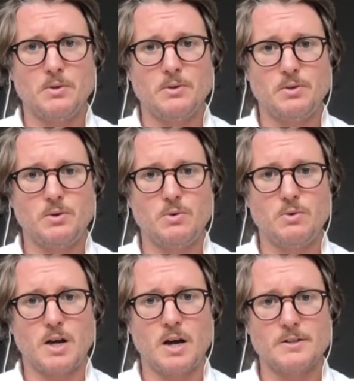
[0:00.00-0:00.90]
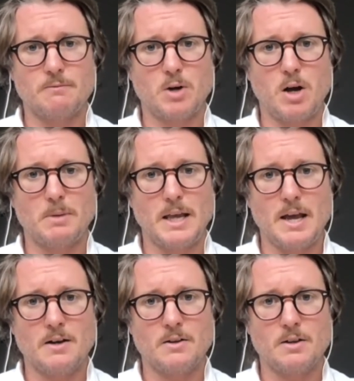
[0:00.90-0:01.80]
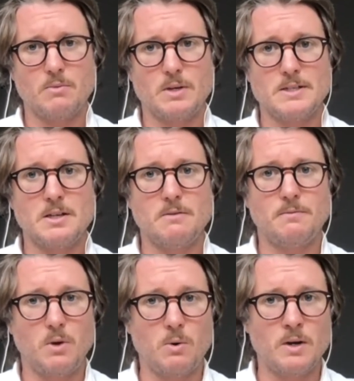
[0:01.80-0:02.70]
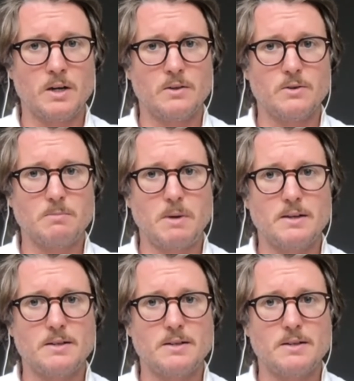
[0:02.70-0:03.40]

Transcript: to the kinds of propaganda that we see flowing in those spaces,